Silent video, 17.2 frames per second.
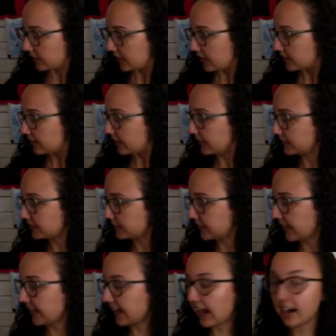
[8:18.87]
Let's
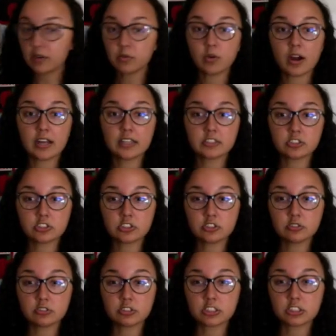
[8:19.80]
say I want to
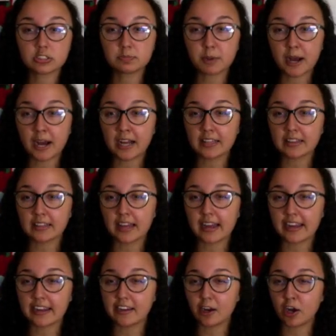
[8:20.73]

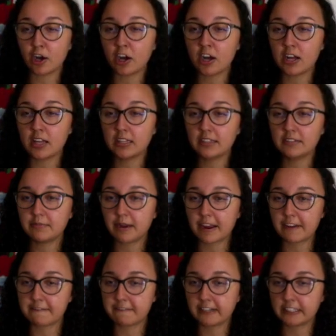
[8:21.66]
spotlight all of my
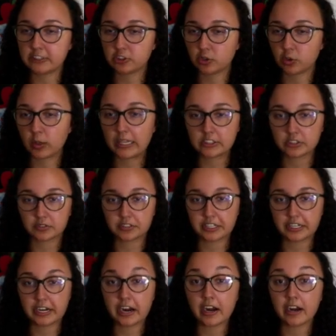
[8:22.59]
fun toys over
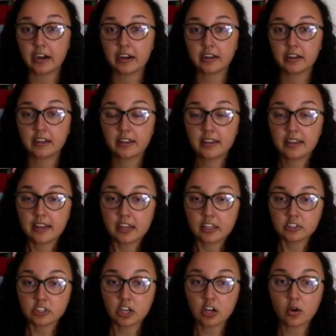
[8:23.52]
here.
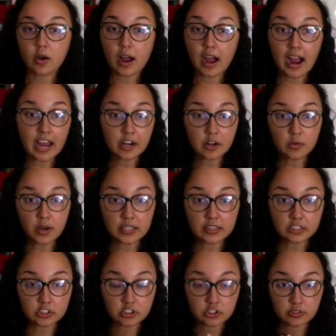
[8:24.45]
So I don't want the
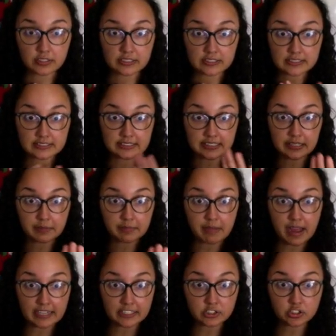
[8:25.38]
students seeing
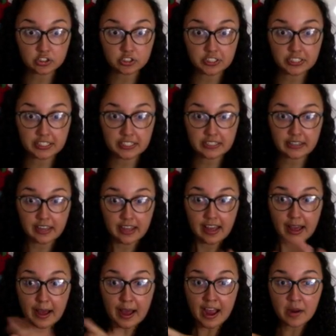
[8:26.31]
my screen.
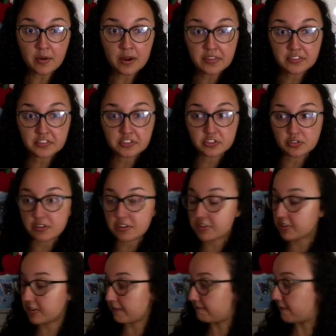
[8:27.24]
I want the students
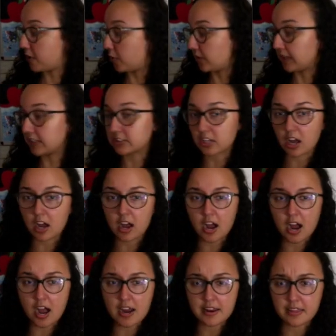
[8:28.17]
to focus
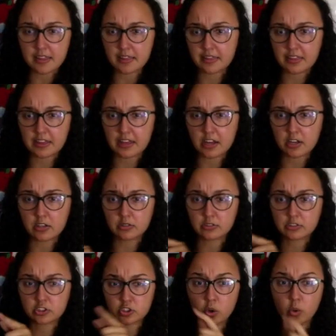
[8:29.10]
on those
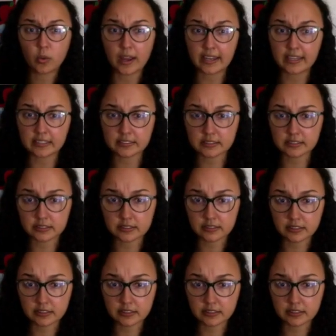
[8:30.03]
toys.